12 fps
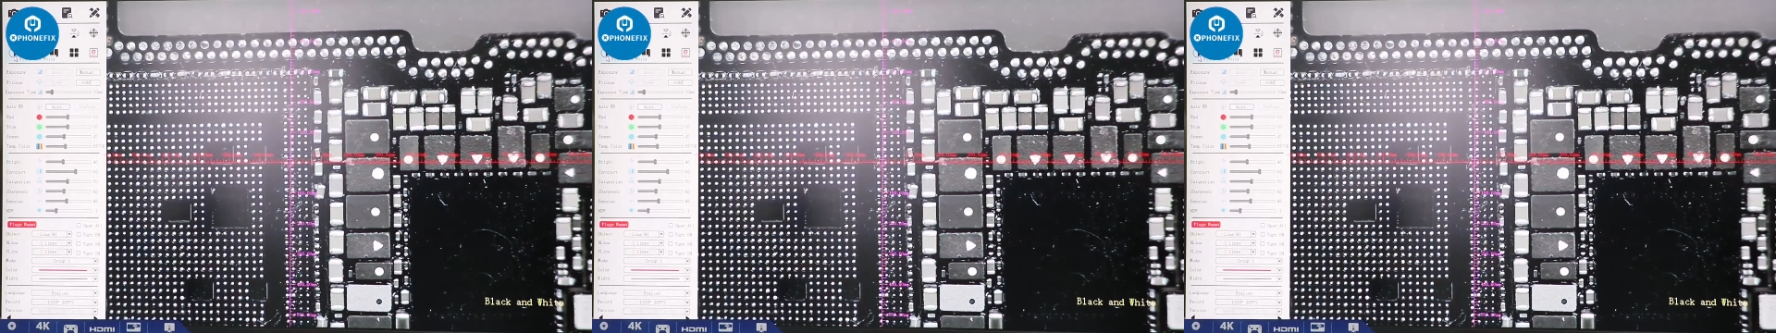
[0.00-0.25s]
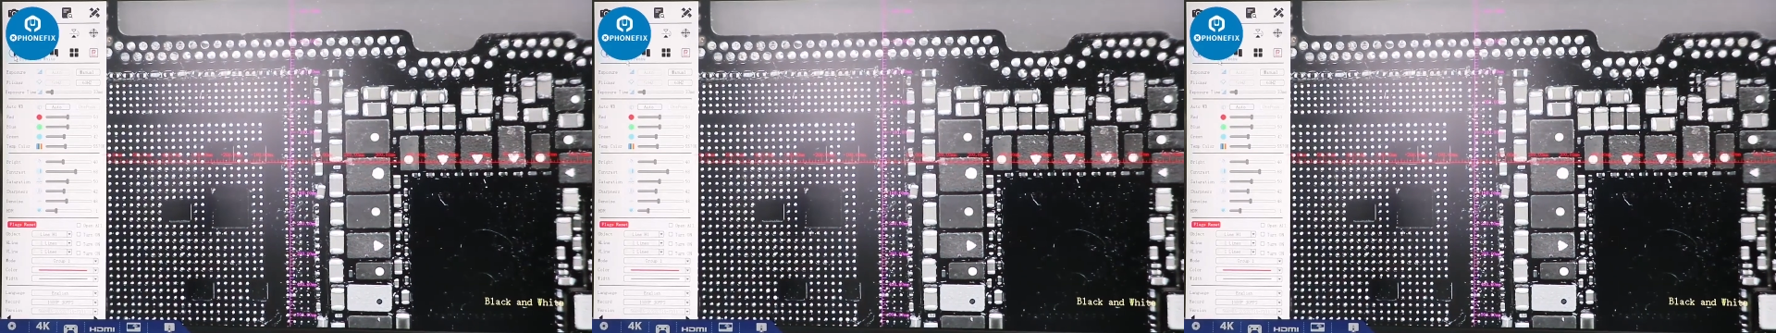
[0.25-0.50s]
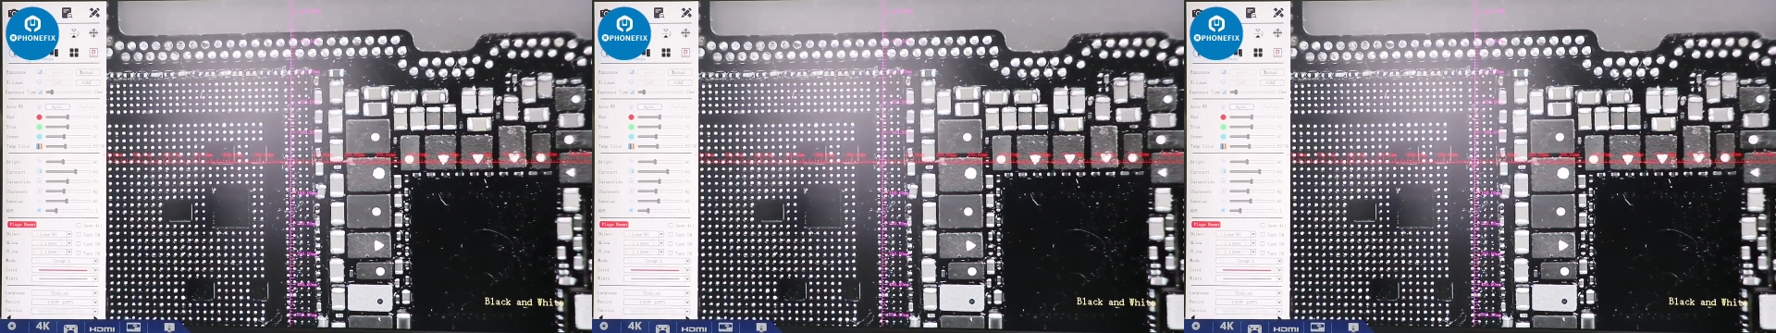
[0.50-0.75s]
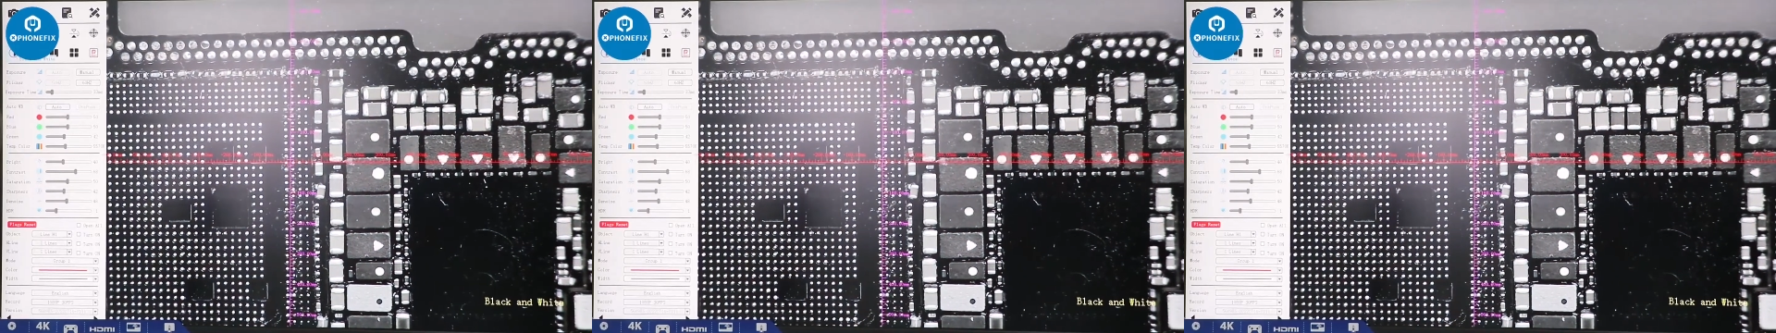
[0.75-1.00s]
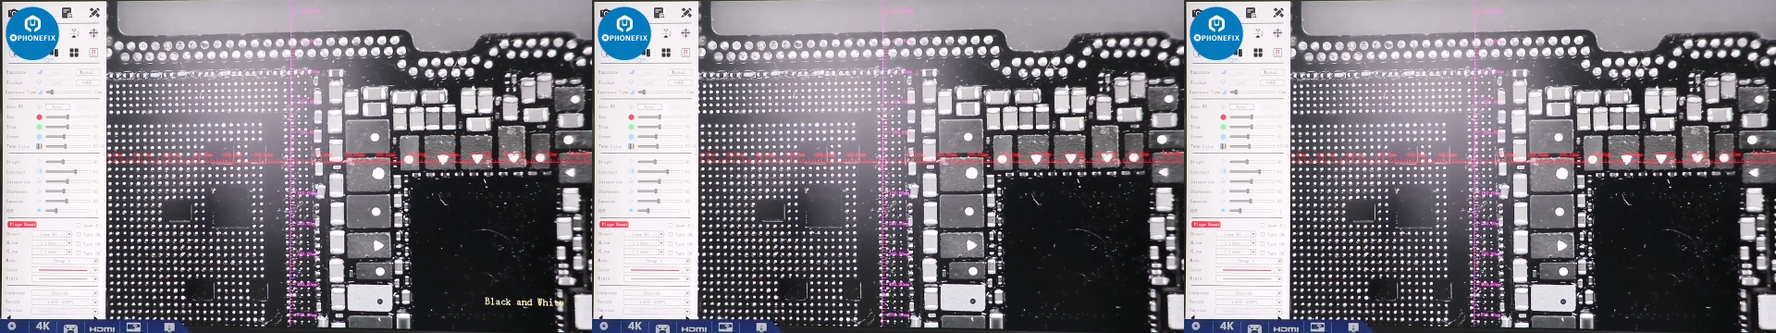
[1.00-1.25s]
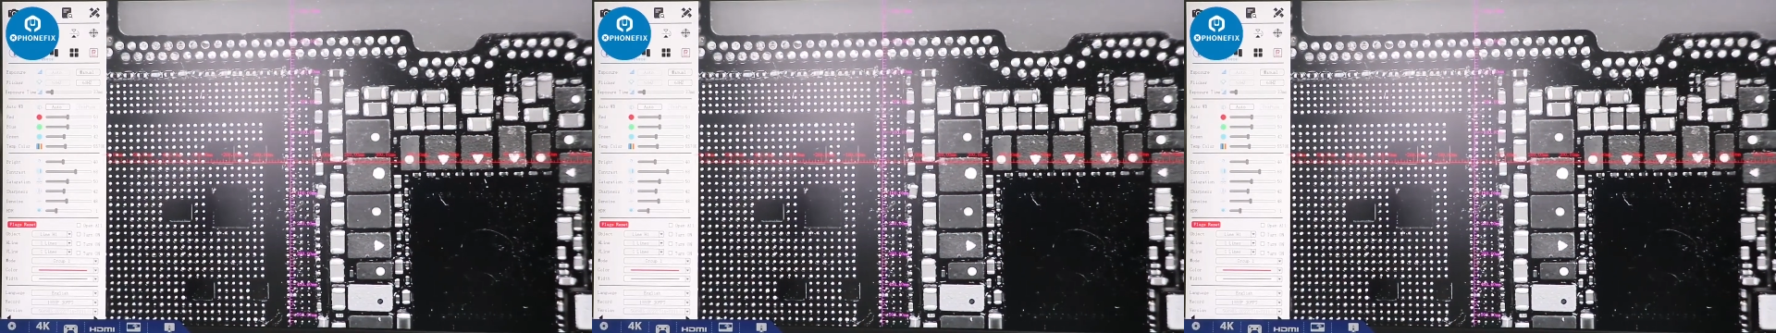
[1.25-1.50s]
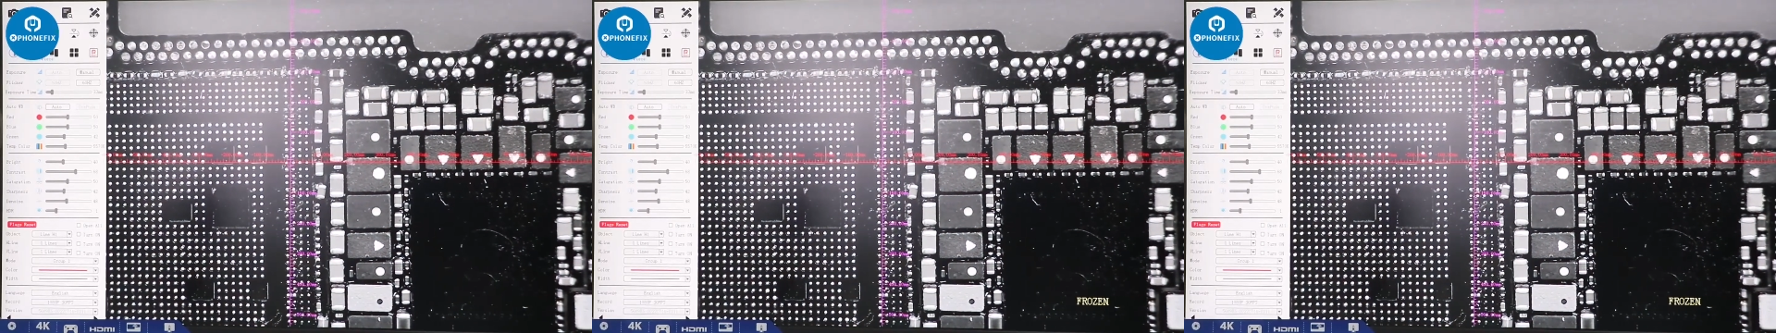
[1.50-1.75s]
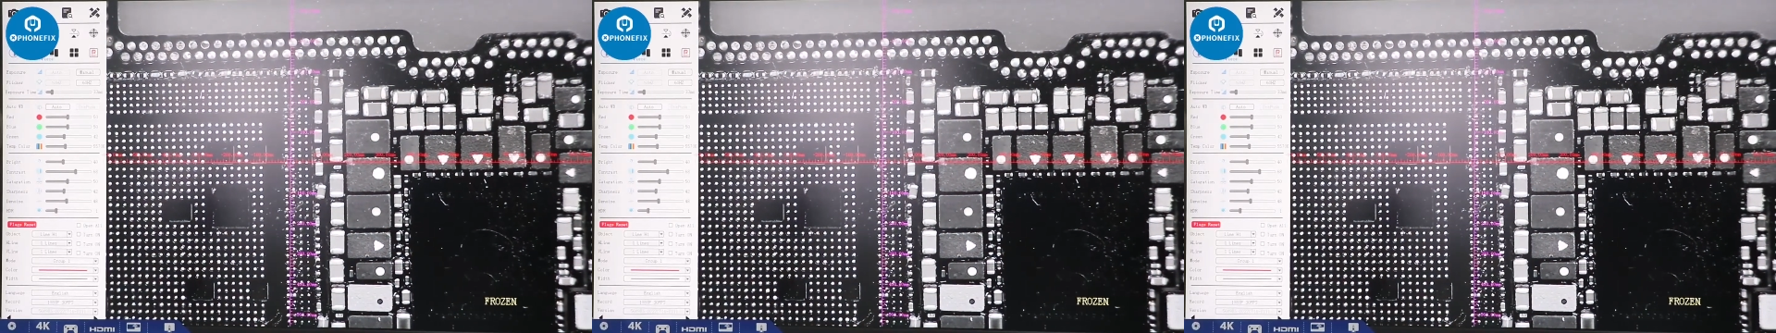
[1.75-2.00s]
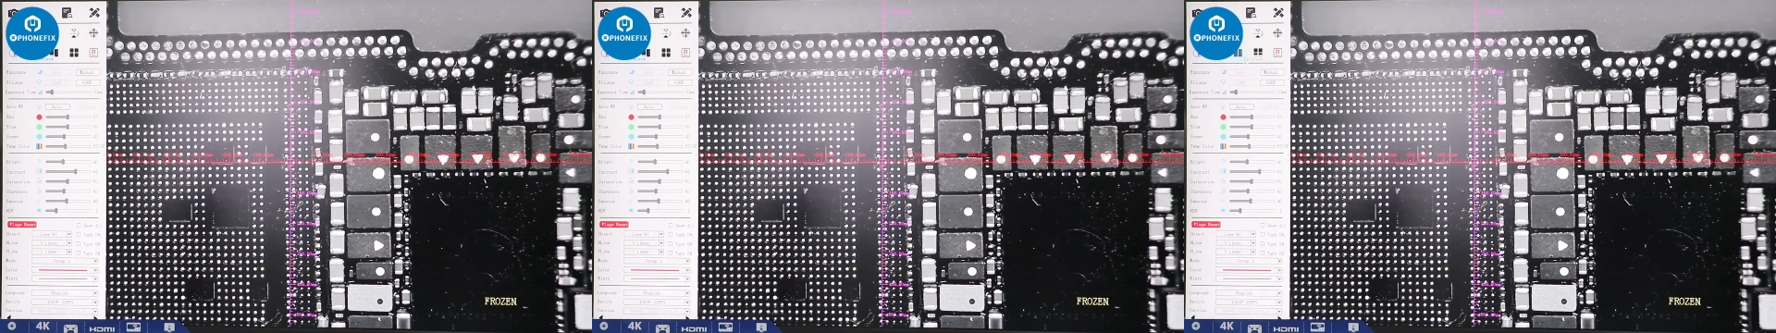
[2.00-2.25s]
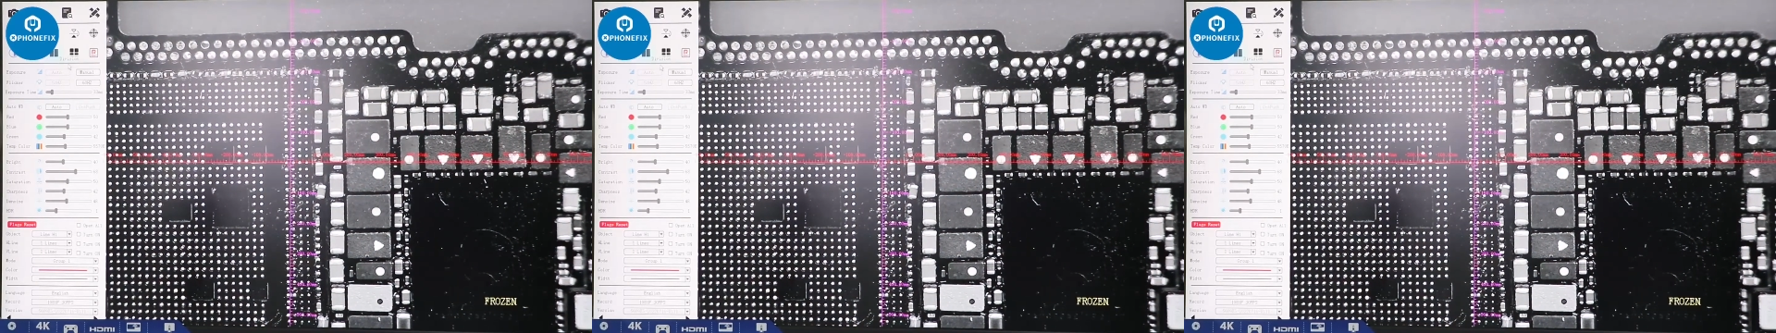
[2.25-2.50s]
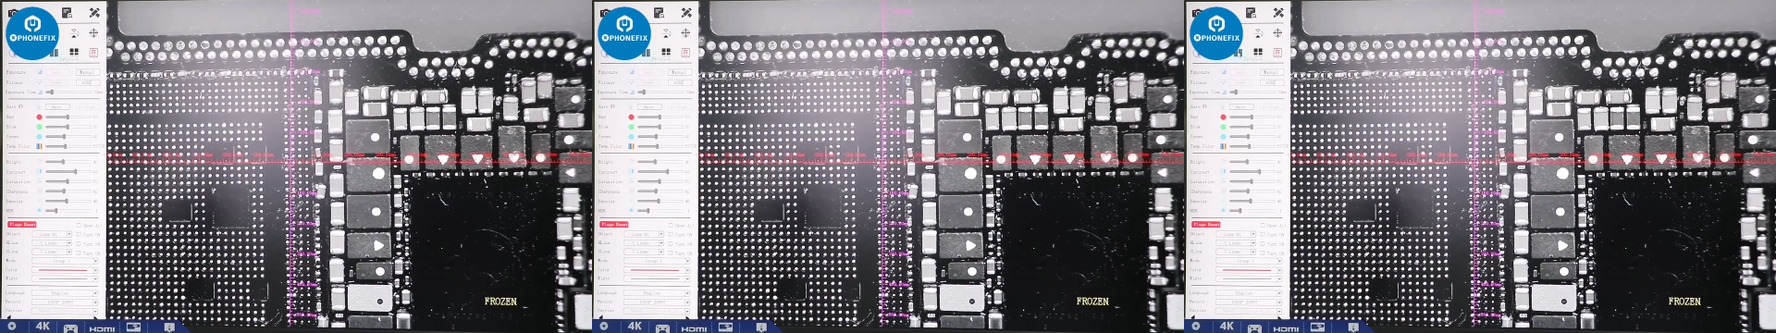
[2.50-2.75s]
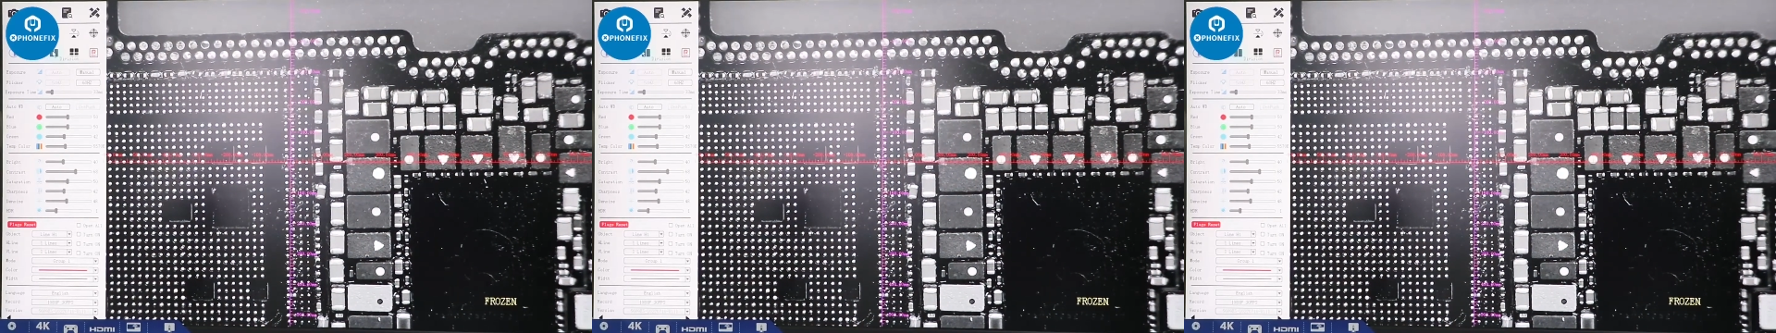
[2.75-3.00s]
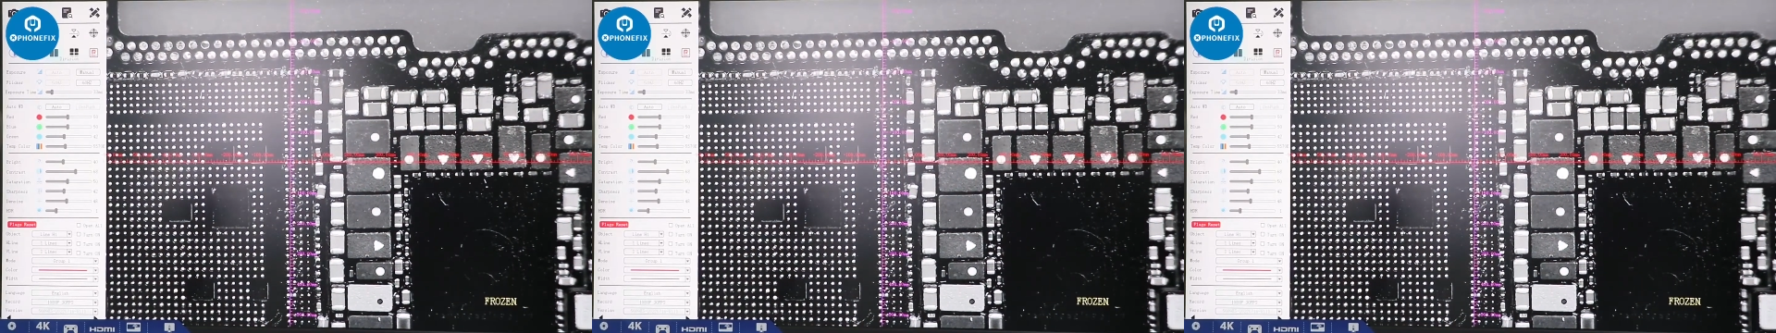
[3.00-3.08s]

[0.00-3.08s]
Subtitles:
No face is visible, so there are no lips to read.